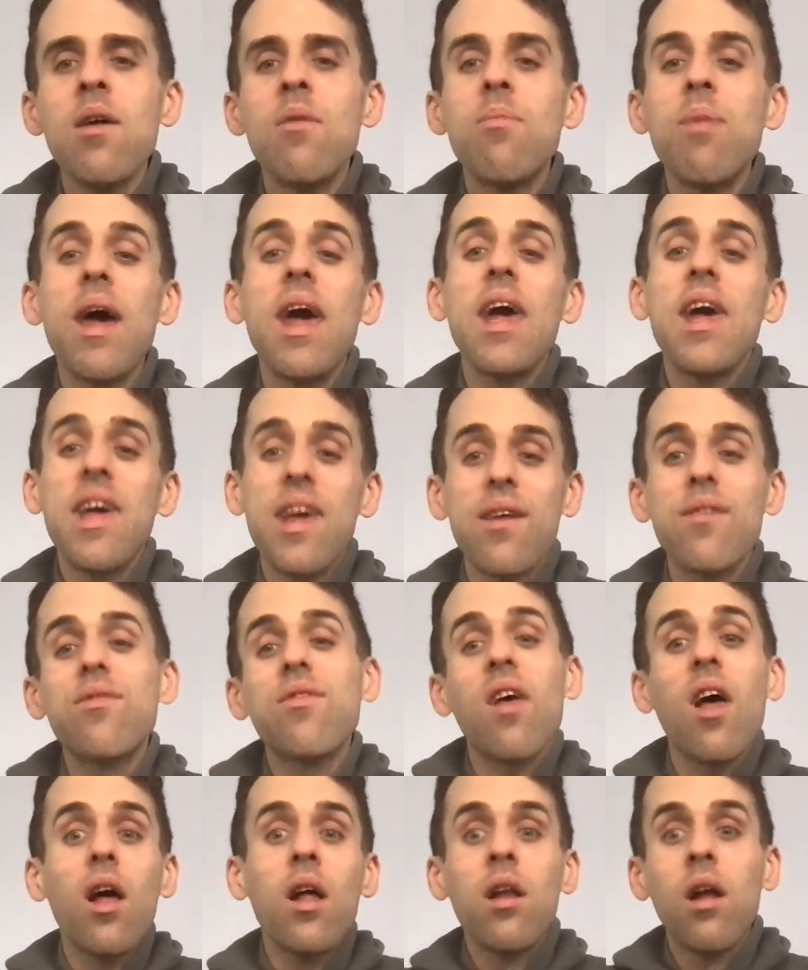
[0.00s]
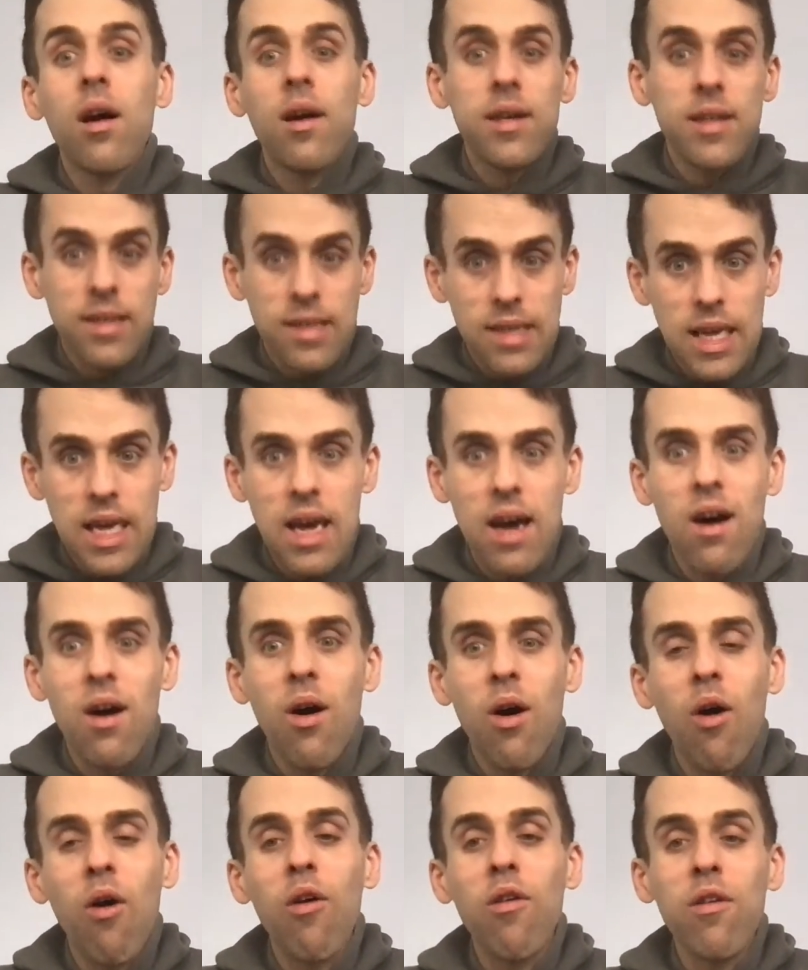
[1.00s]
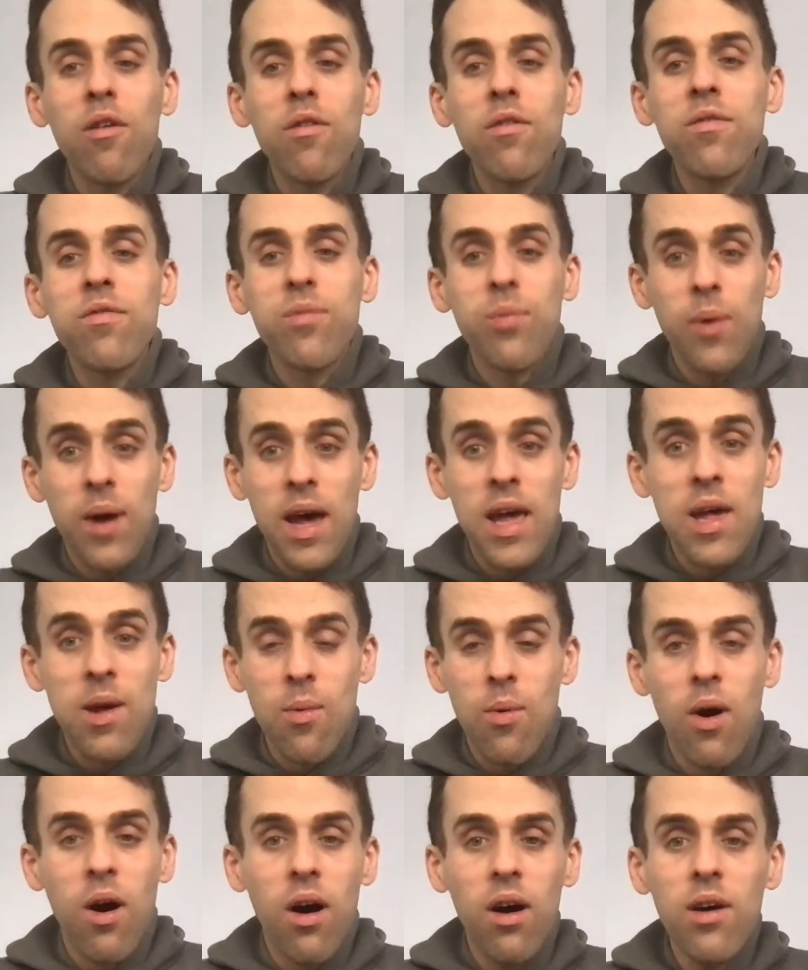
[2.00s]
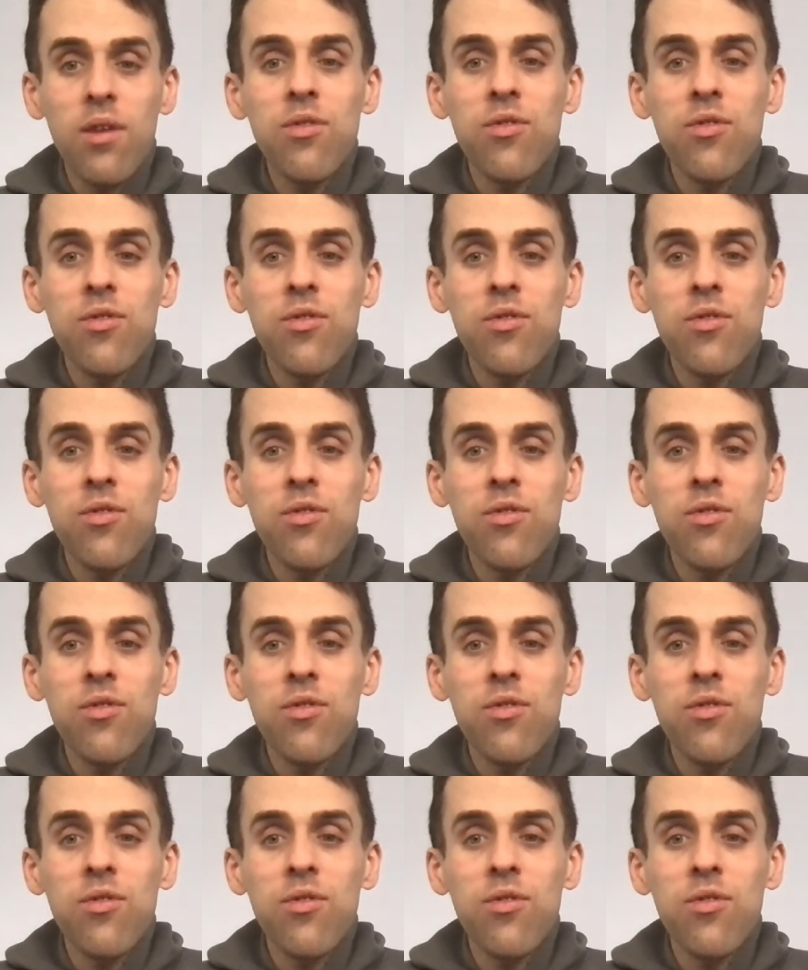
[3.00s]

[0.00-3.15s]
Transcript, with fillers: but it gives an idea of where you are.